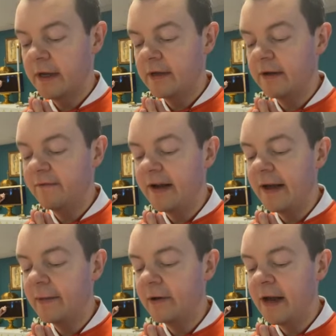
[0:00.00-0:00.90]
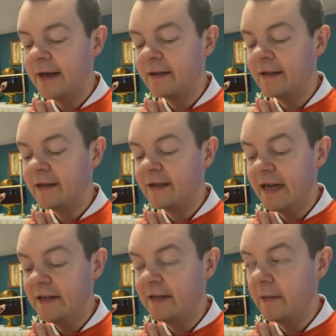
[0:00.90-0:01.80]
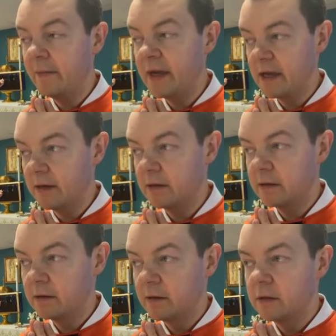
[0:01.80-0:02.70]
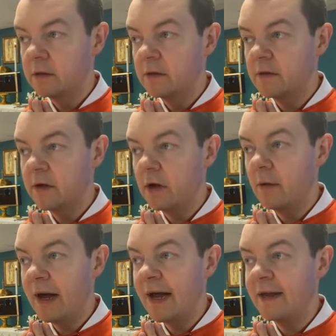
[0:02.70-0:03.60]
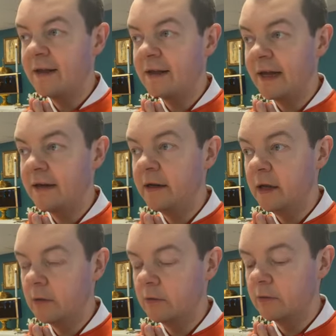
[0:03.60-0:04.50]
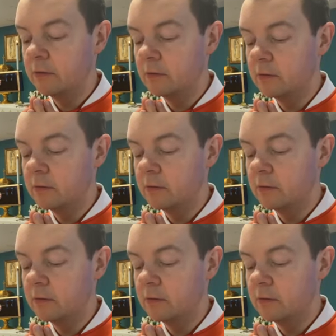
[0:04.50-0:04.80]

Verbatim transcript: As the Father has sent me, so I send you.